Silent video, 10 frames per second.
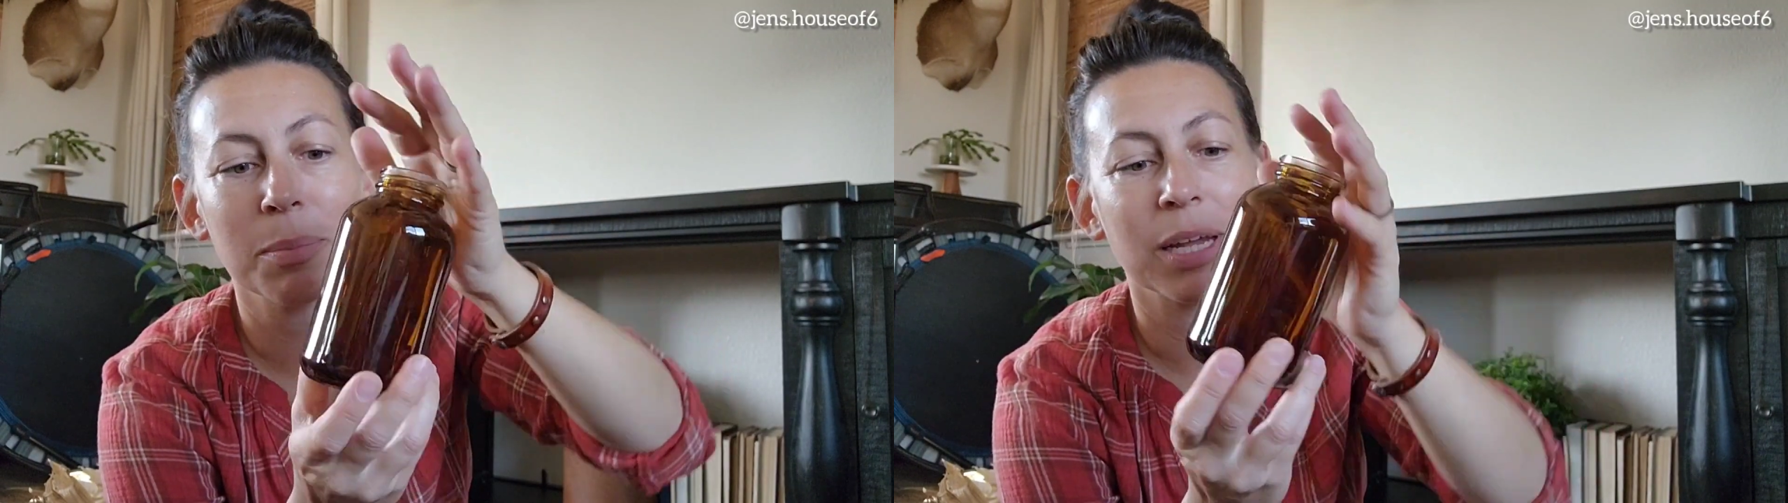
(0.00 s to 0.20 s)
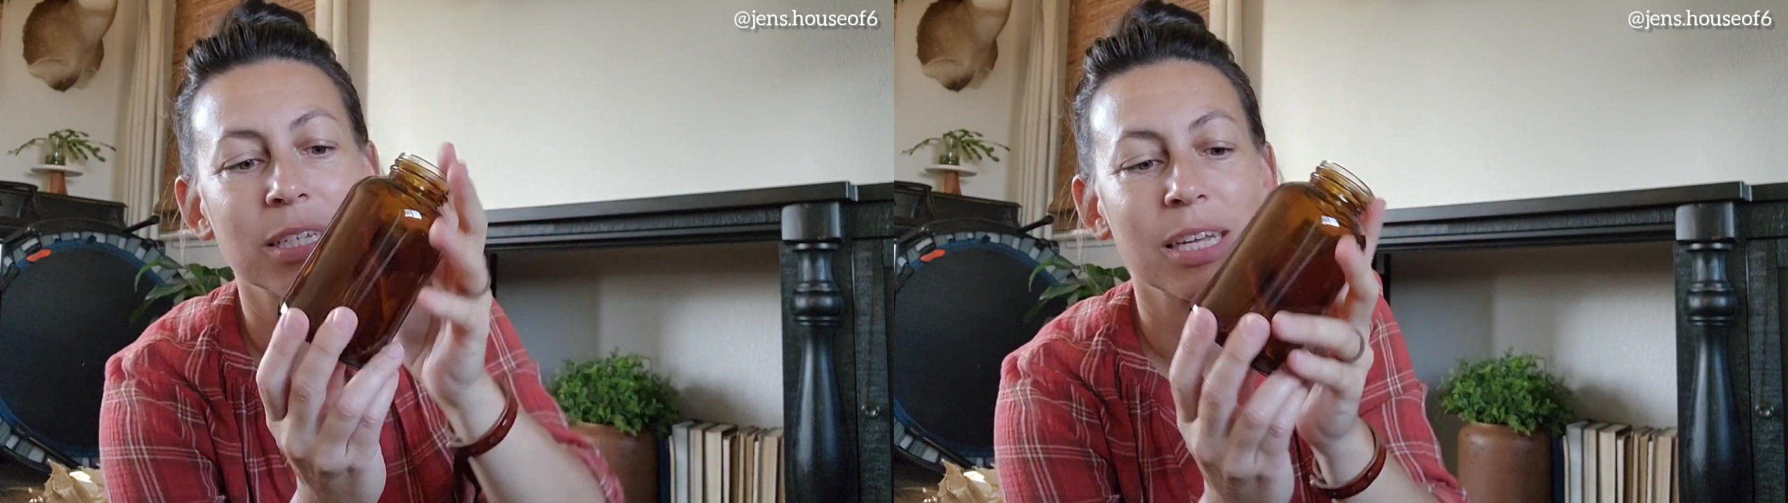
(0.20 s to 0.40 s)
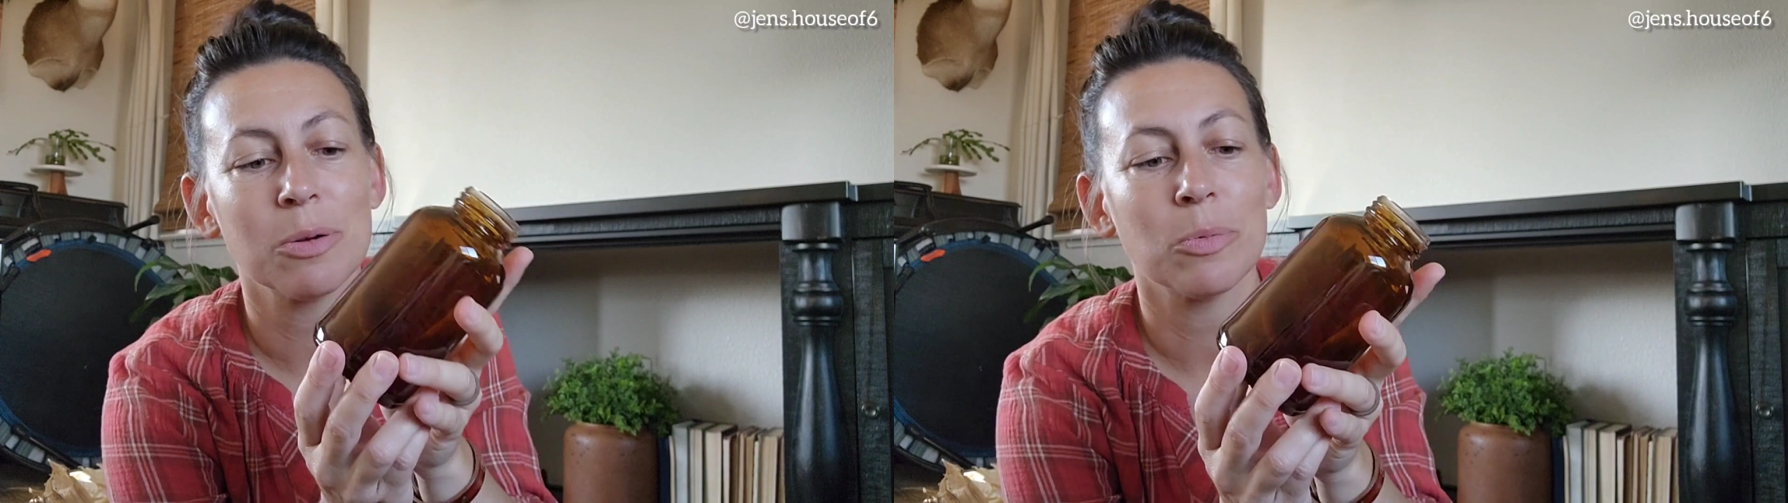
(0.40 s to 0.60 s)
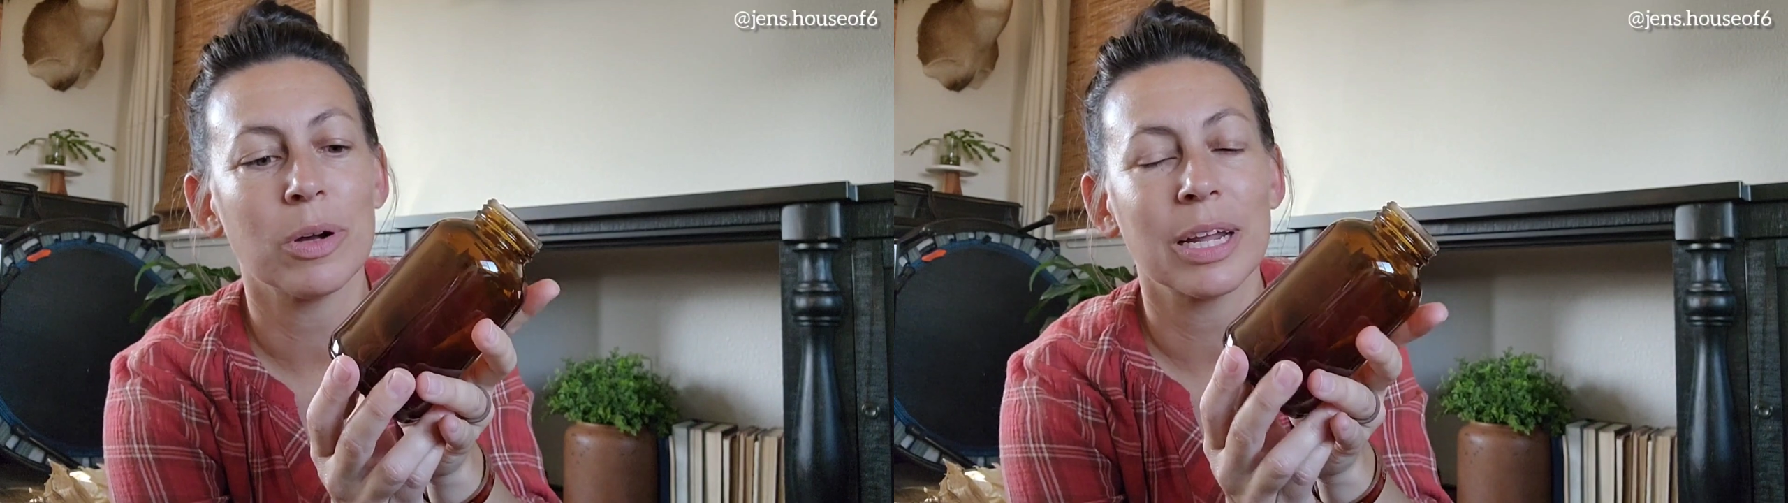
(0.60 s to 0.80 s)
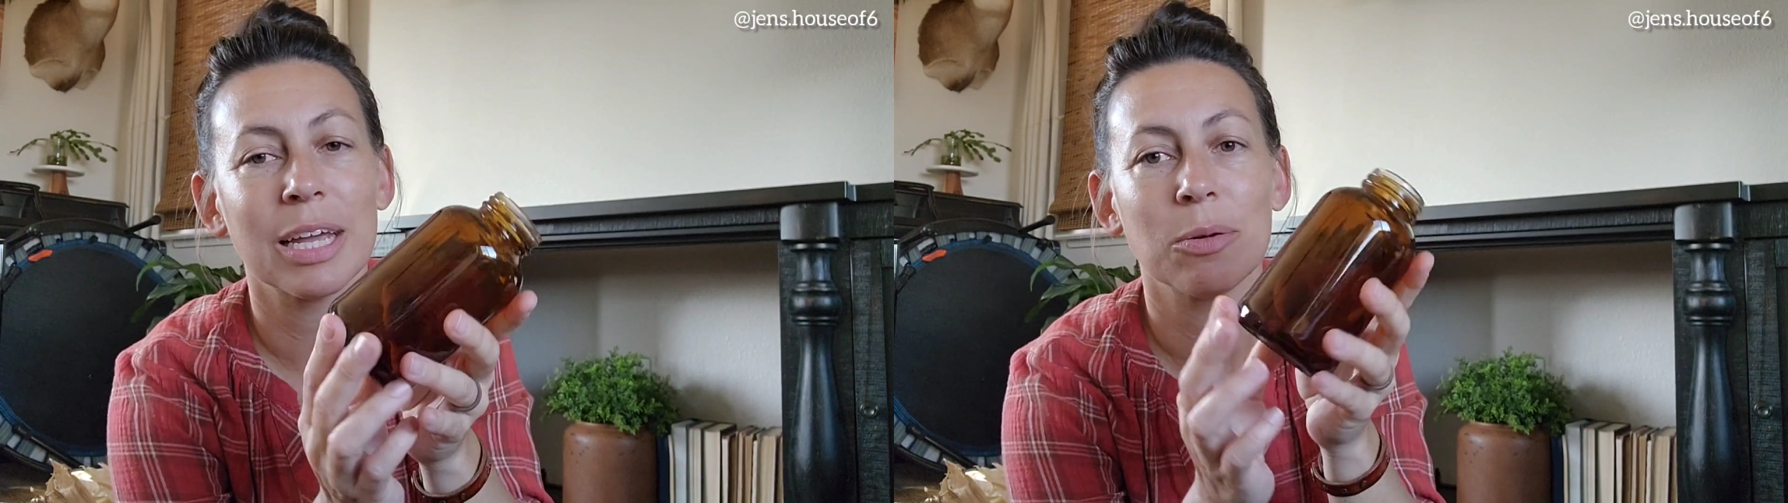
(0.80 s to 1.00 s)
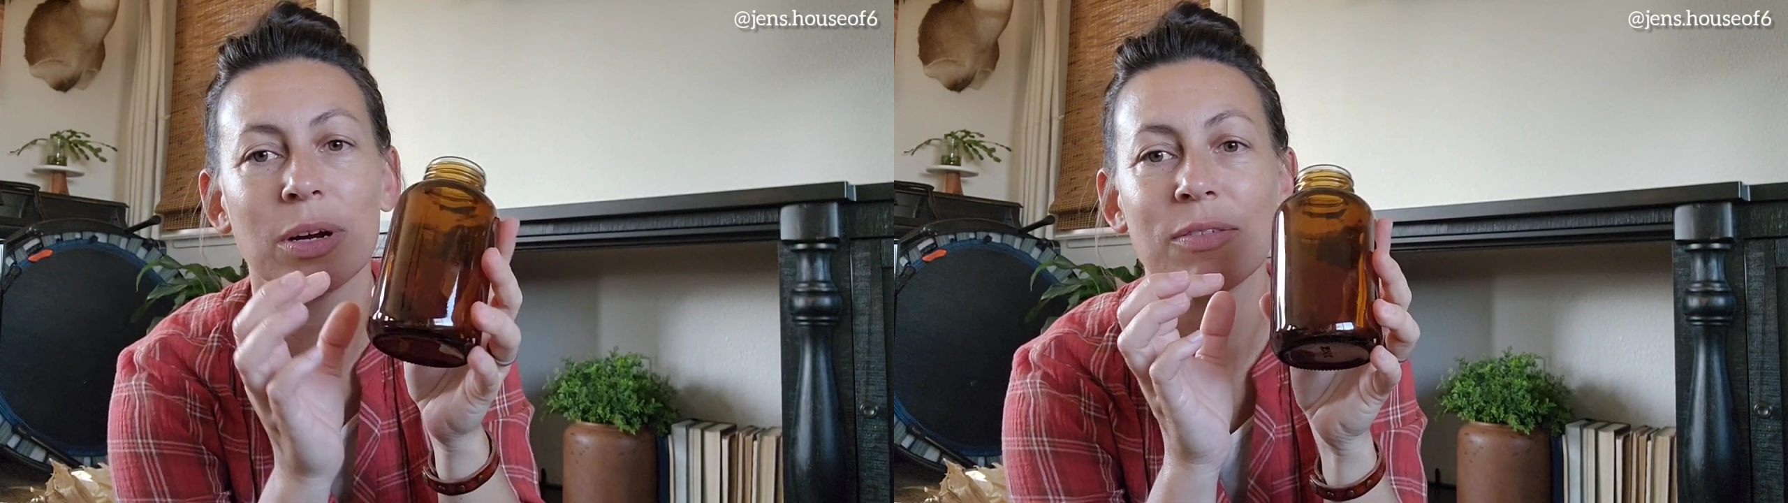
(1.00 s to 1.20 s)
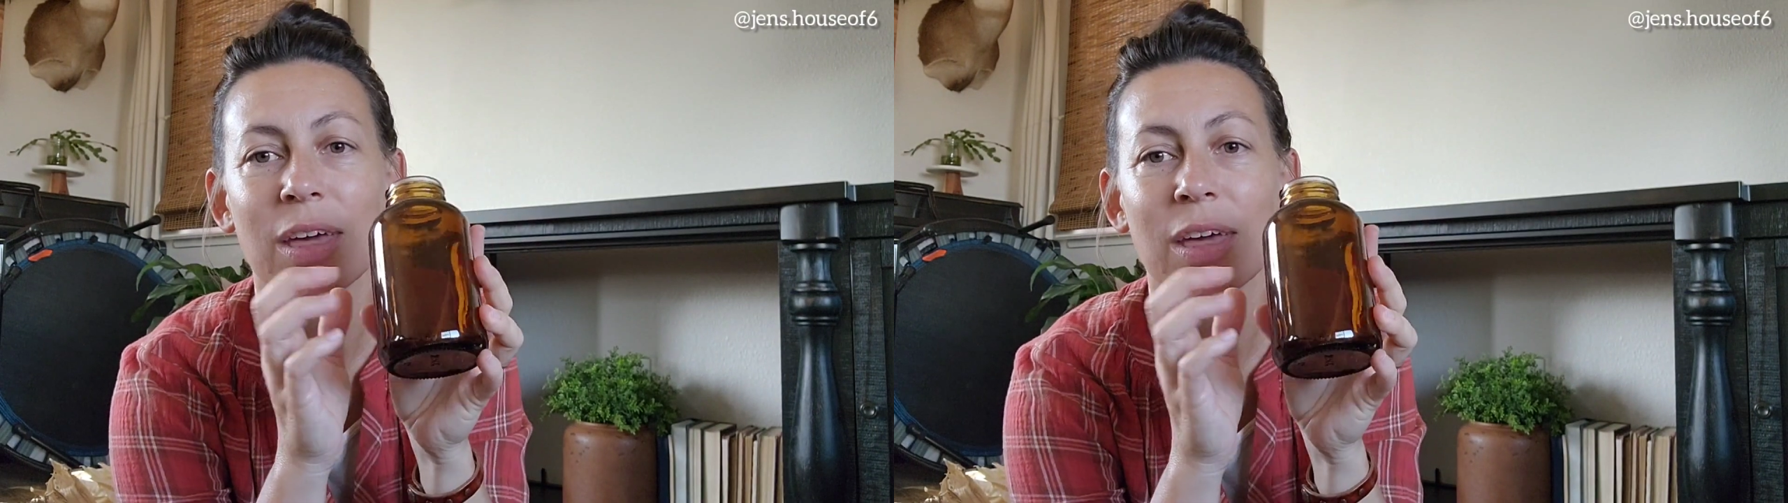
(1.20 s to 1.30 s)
but I didn't want to get rid of